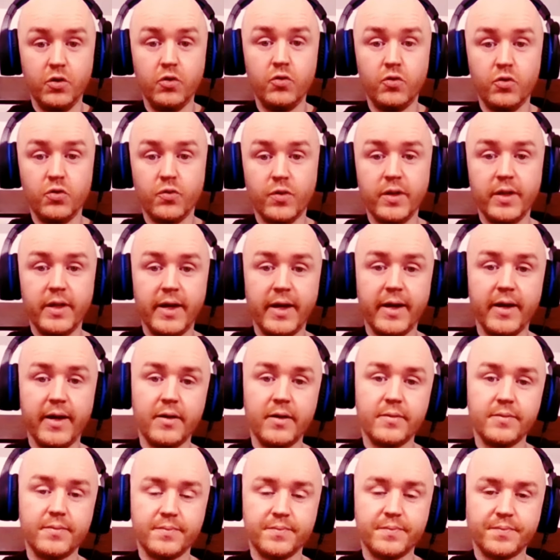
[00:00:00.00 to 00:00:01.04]
who you really
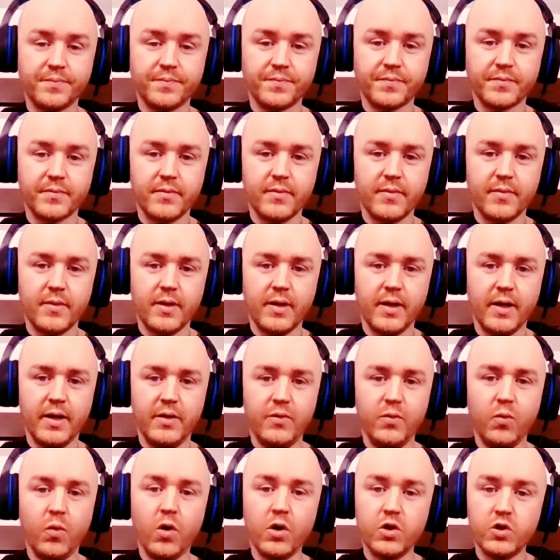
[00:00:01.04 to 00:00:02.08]
are,
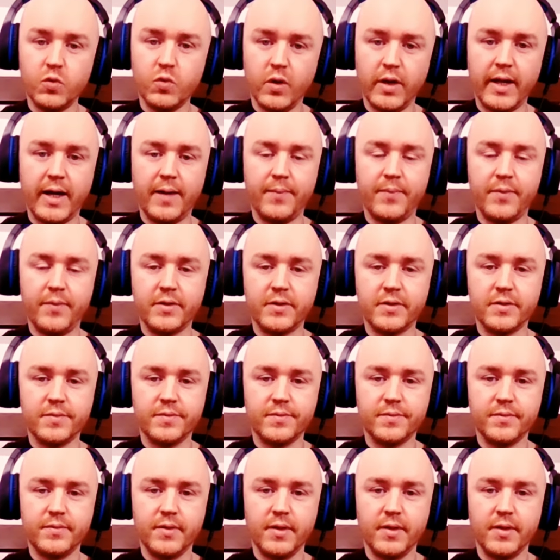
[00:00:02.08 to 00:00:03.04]
and watch what happens.